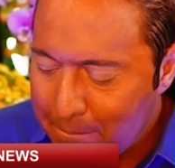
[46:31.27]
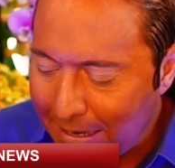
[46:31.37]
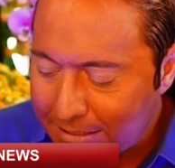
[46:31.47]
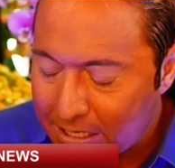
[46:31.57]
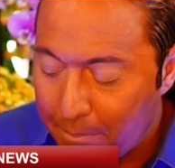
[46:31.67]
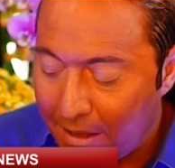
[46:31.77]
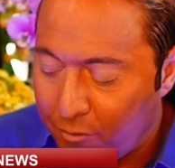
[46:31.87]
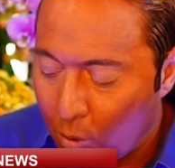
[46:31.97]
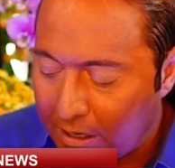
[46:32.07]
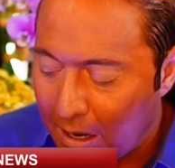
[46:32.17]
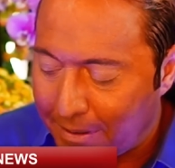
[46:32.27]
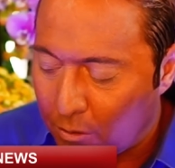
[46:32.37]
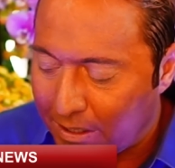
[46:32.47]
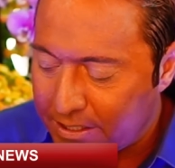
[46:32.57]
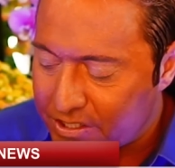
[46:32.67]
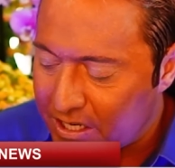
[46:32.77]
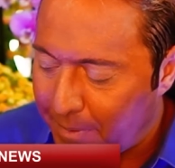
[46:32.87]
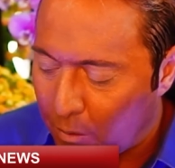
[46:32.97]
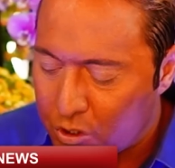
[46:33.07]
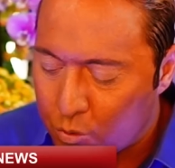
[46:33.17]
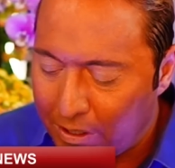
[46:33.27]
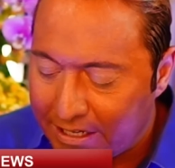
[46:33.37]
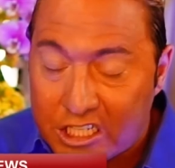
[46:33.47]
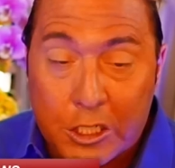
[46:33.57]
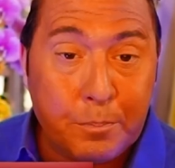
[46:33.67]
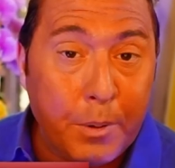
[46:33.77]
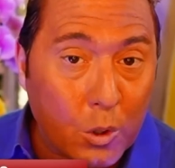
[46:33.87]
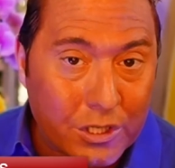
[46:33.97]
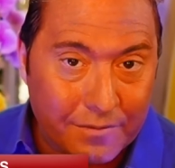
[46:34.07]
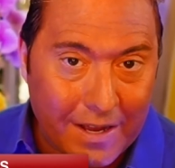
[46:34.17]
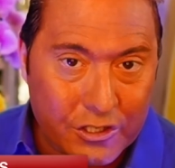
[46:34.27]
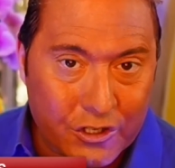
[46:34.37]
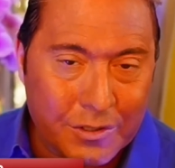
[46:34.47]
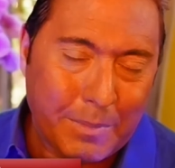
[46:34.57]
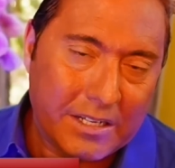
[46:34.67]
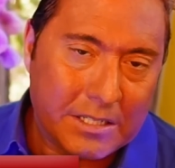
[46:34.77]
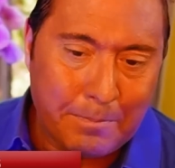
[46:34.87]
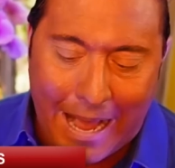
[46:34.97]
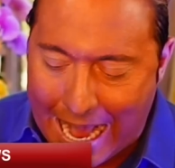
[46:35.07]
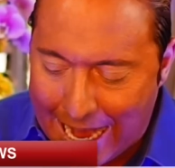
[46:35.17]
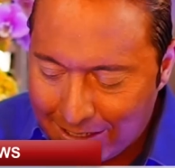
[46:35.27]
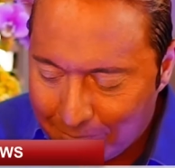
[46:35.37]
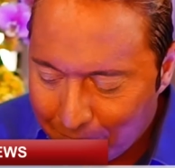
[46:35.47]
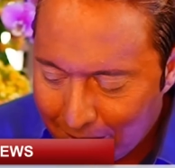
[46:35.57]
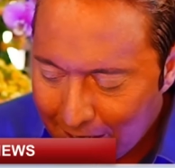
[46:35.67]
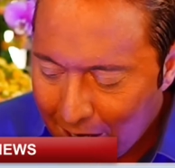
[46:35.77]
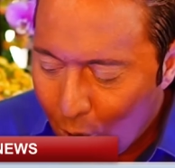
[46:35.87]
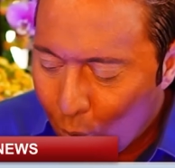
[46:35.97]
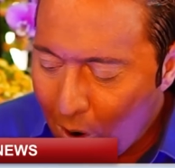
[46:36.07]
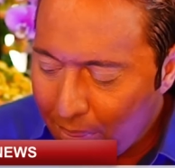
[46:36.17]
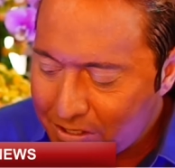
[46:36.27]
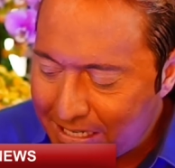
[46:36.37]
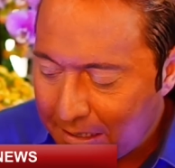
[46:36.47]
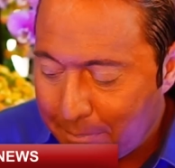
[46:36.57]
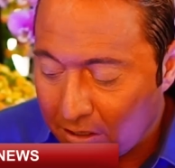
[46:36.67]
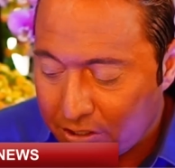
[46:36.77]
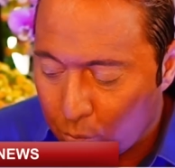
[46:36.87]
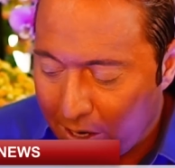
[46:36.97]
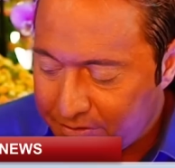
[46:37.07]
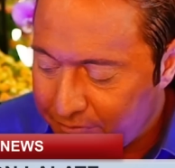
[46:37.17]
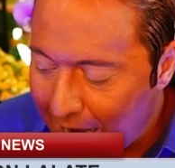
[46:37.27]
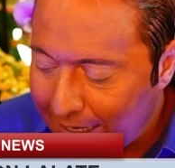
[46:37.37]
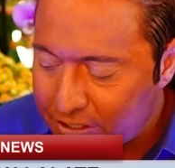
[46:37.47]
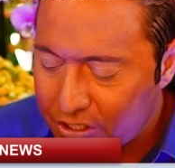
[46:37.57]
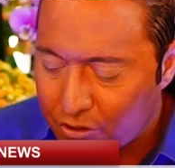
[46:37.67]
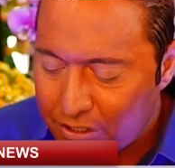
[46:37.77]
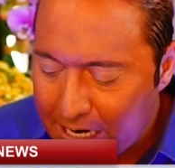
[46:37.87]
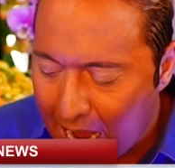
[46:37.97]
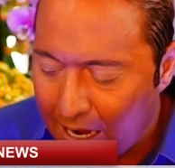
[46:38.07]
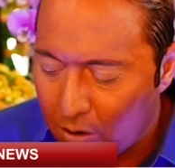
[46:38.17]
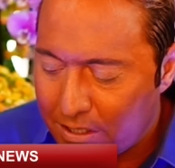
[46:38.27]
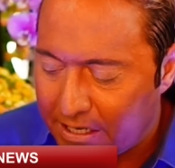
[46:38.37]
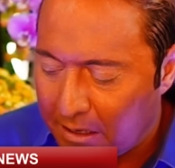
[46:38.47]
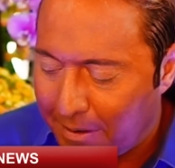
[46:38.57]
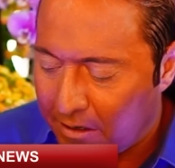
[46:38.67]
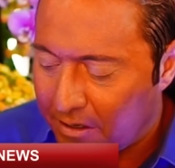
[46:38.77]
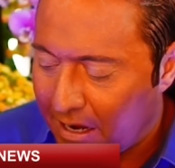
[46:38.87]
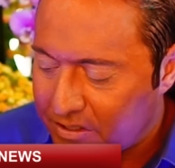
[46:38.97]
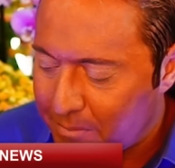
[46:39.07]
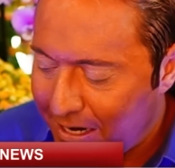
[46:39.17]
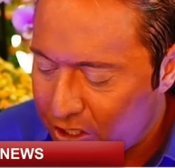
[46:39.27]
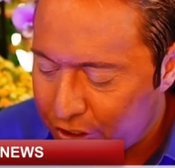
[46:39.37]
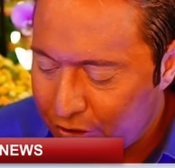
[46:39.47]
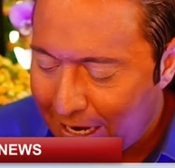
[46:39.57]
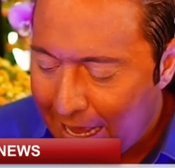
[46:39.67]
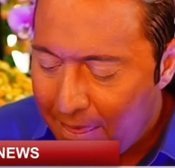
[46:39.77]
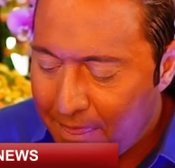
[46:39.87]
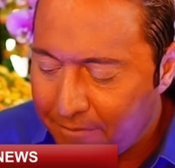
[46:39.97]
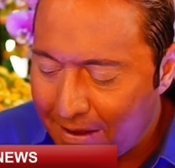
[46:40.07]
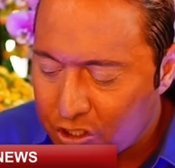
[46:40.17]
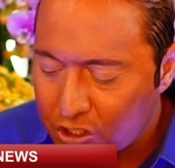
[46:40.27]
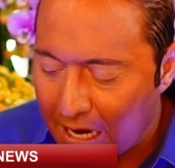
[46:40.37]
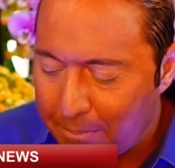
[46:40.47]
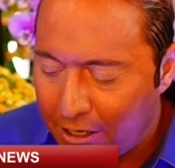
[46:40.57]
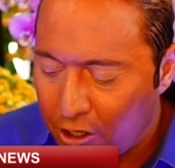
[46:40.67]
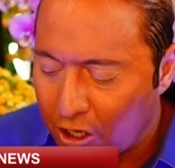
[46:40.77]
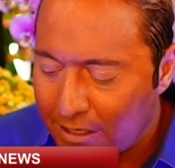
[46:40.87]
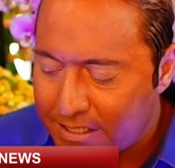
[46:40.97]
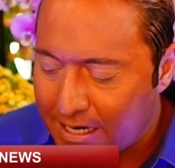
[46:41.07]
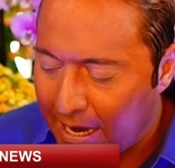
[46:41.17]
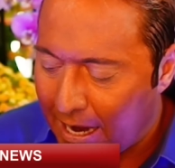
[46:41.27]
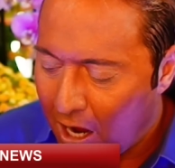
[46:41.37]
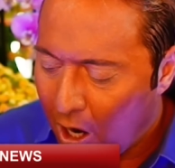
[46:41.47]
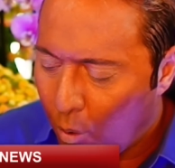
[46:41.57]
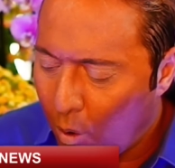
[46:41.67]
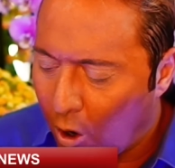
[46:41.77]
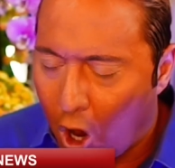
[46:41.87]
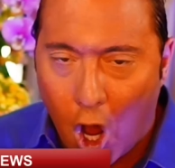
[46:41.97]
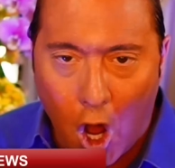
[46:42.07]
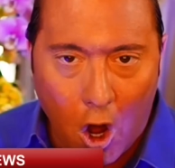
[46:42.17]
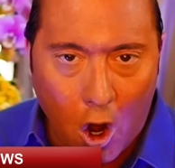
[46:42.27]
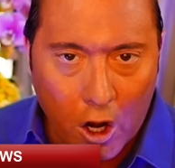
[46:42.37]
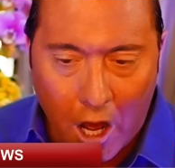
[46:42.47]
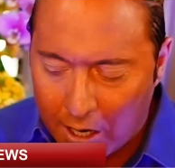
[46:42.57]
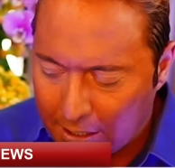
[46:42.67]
Meantime, if one company releases something which really spooks investors, I mean, it's bad, whether it's inability to raise finances or debt or it's inability to have some issues, then investors like me, you're going to say, well, hold